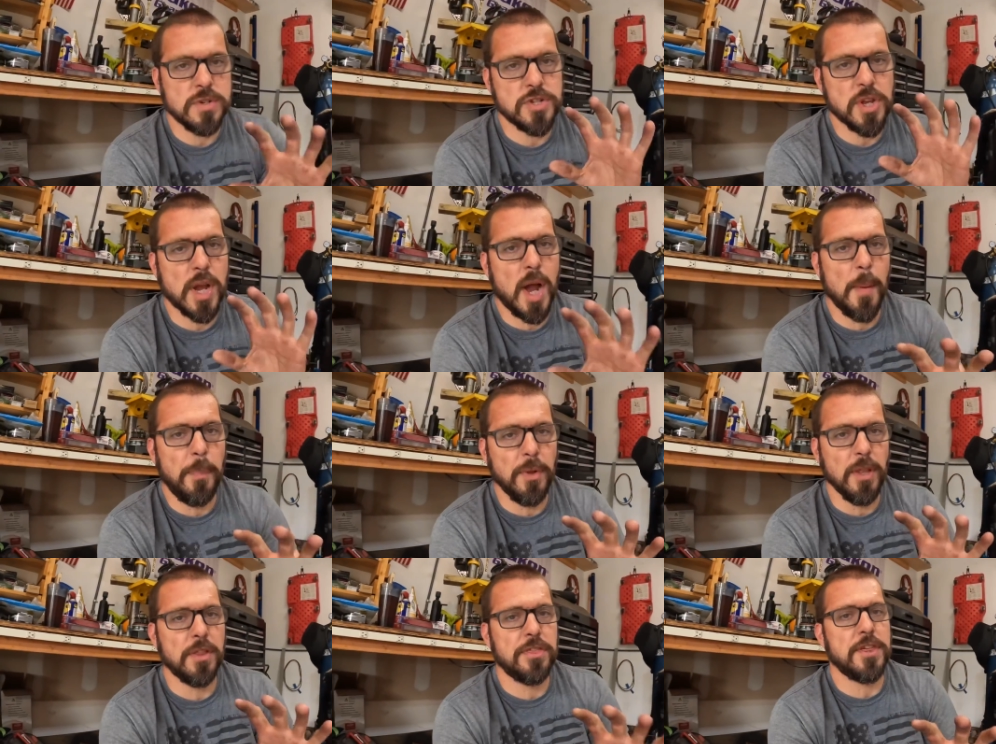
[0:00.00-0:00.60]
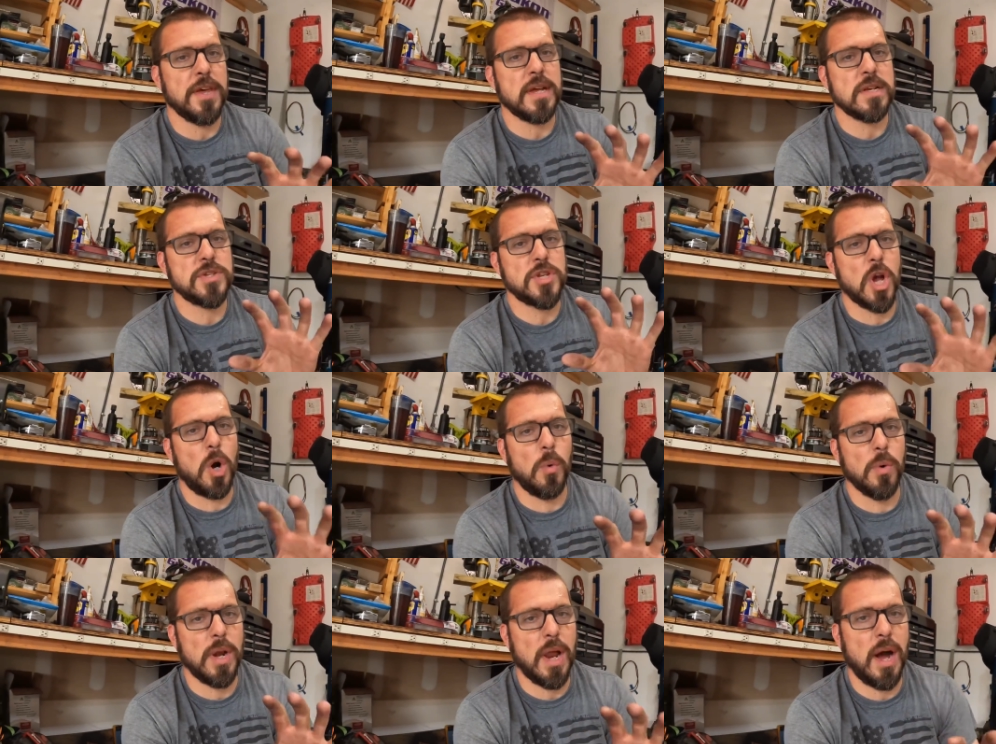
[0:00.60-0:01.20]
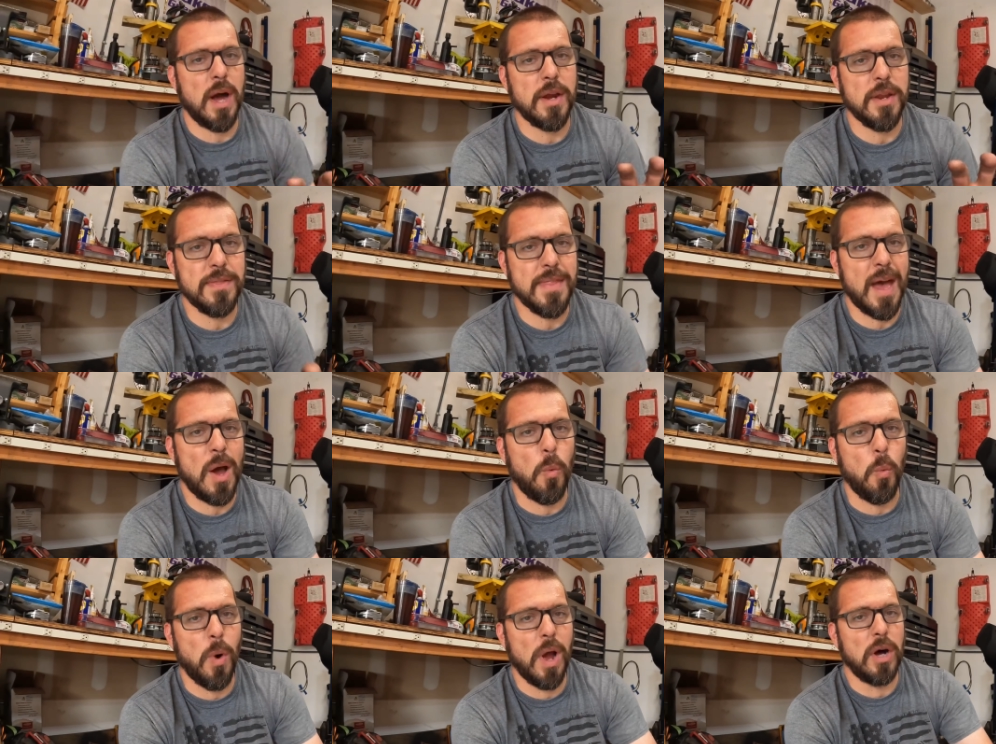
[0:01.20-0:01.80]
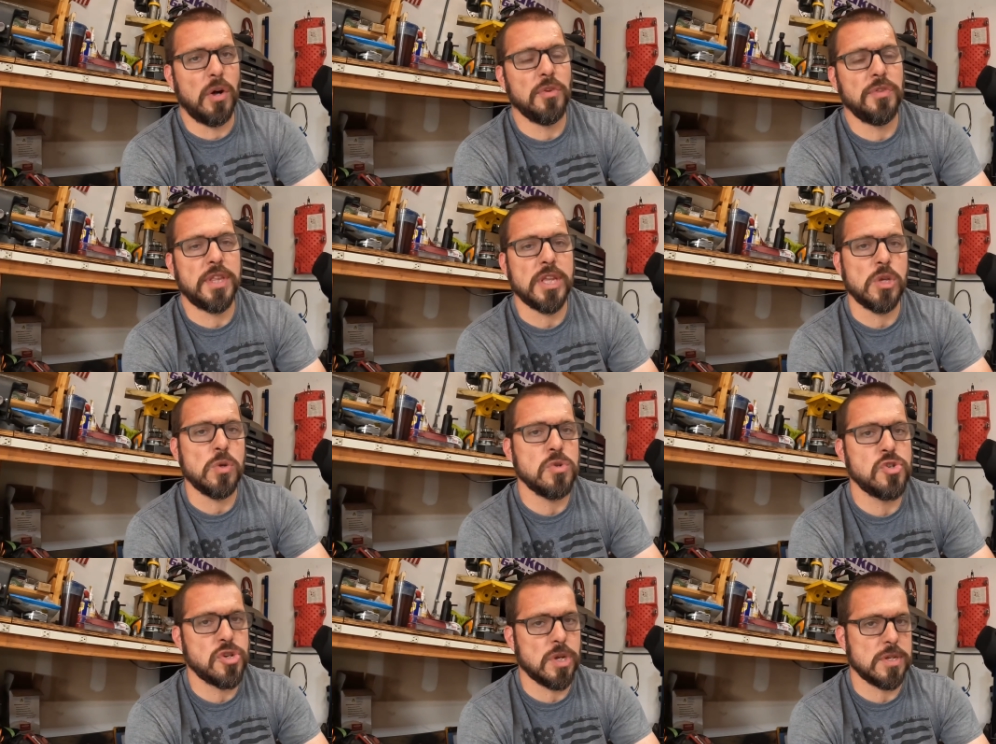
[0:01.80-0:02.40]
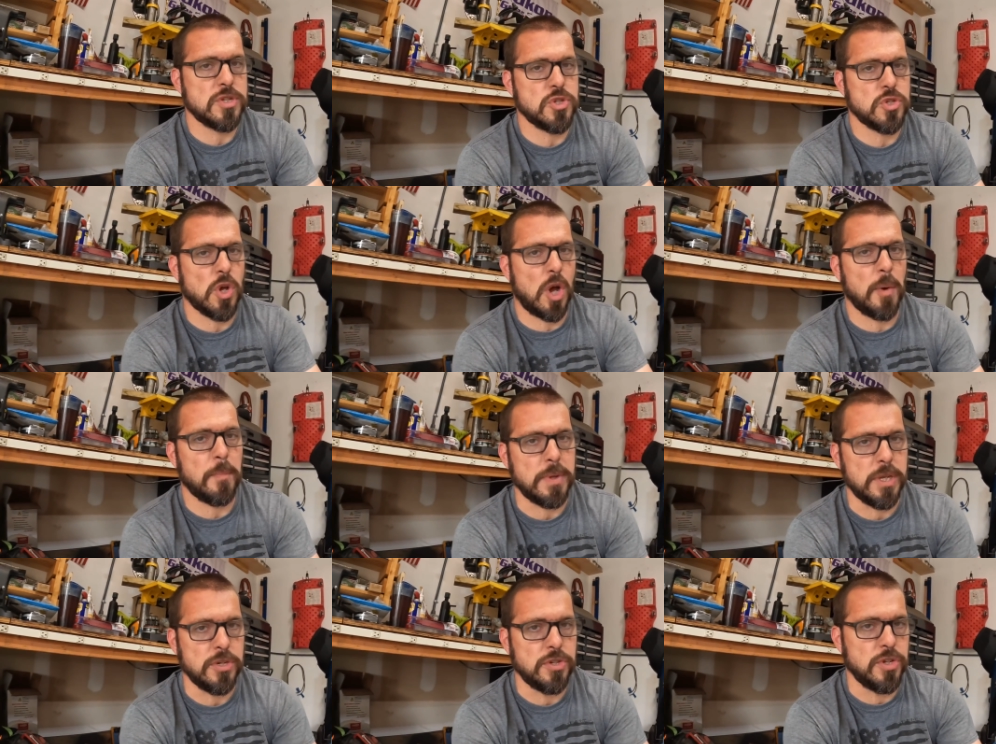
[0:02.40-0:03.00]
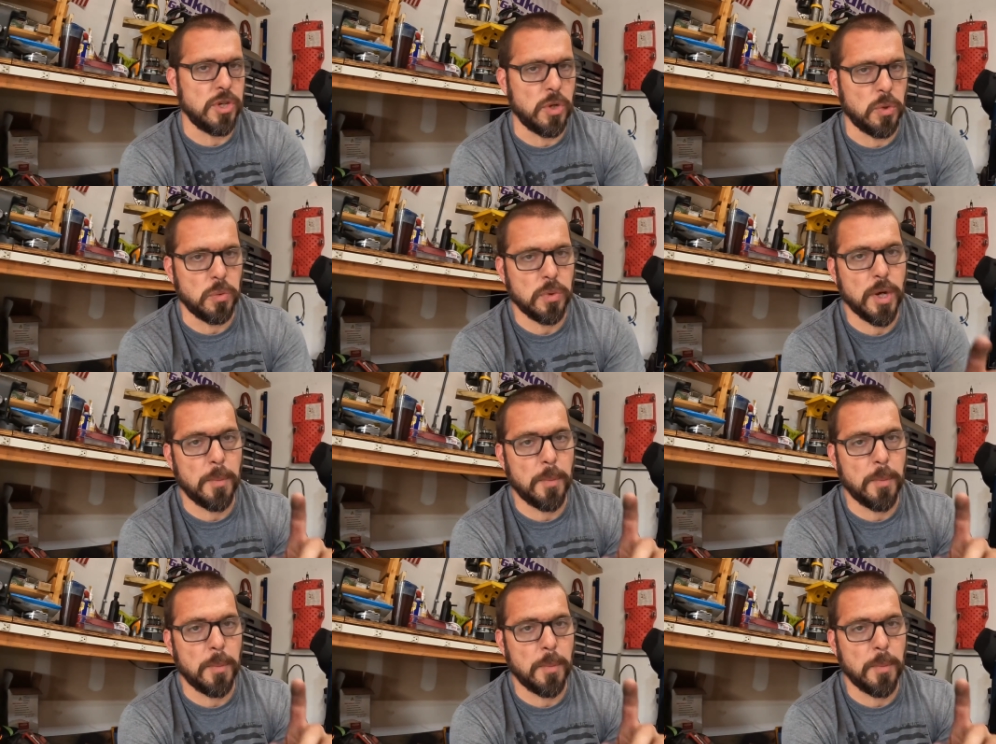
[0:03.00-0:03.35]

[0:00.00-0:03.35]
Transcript: there's a couple of things going on in that weld that you just saw me do.